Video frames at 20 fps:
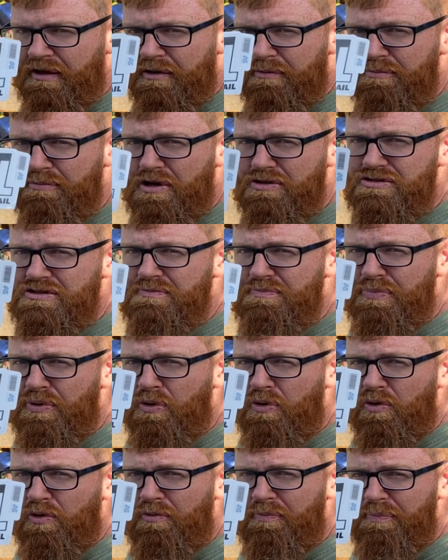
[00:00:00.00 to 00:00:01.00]
Most
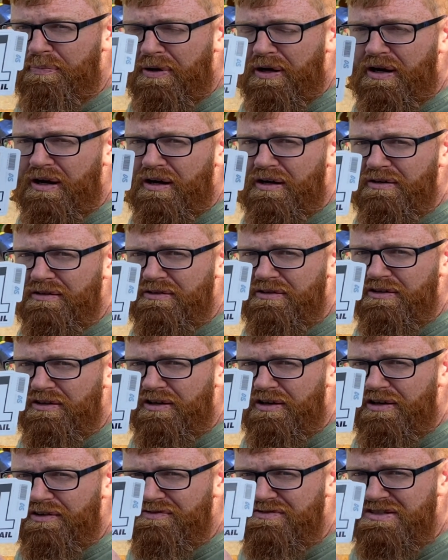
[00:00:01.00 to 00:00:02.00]
important part
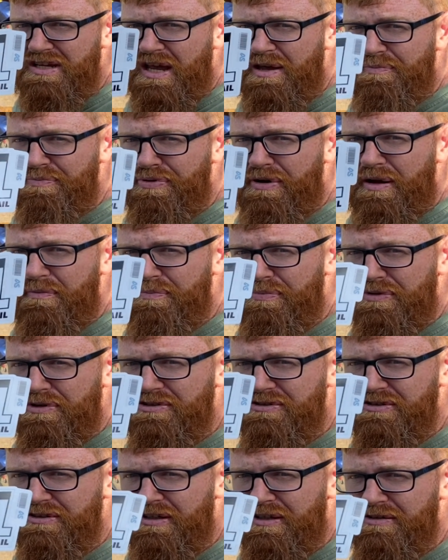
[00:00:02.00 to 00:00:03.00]
of Tet Prep,
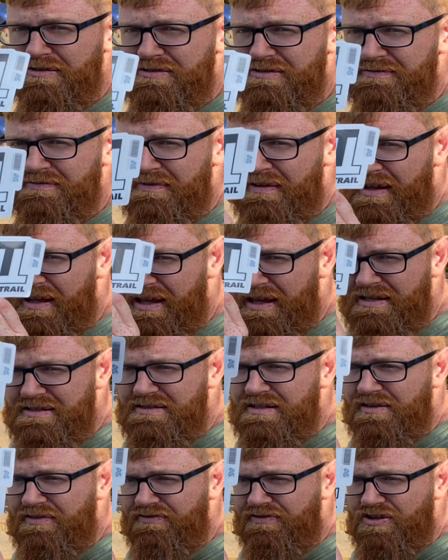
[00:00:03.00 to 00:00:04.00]
boys and girls, is
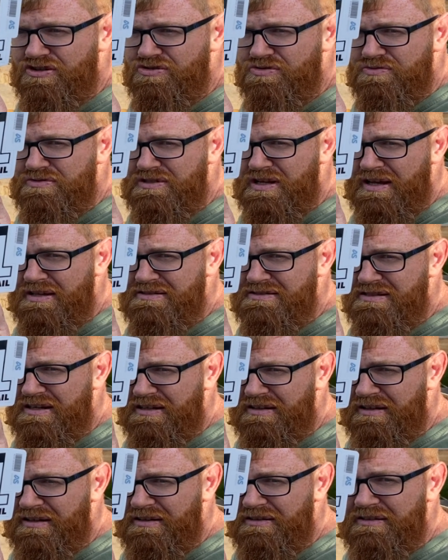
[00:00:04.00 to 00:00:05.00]
the official Tet
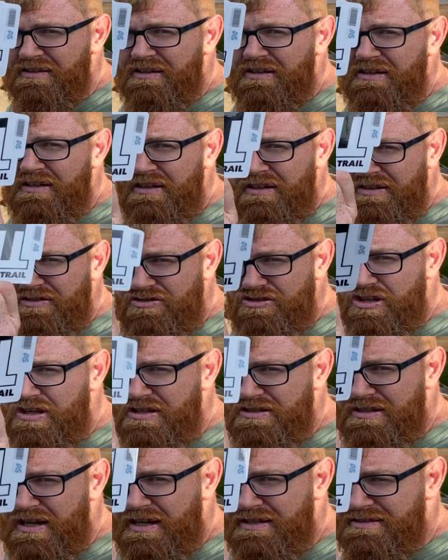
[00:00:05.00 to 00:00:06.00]
sticker.
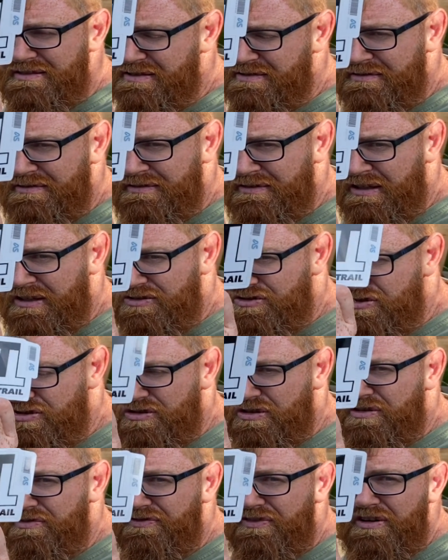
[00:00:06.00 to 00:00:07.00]
Cheers, lads. Just
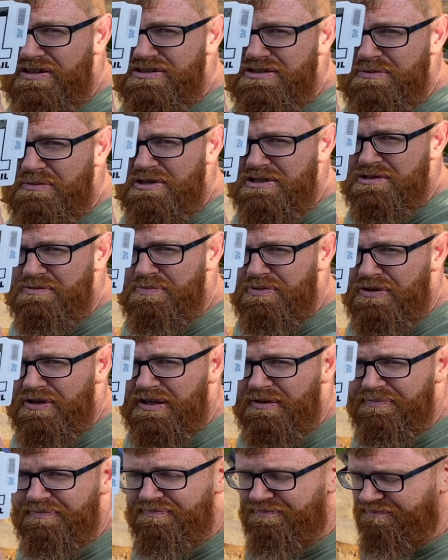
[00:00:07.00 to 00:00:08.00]
got to find somewhere to put it.